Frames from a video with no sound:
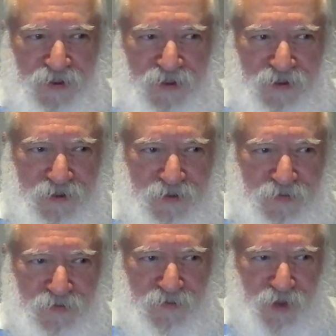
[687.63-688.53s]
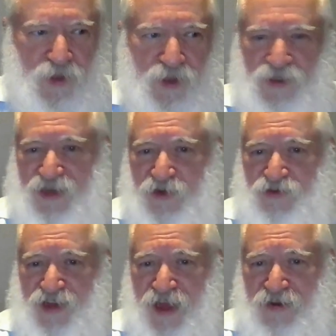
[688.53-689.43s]
because the world is
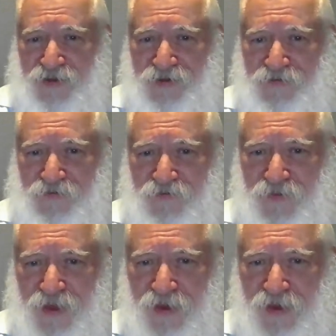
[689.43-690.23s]
out to get us.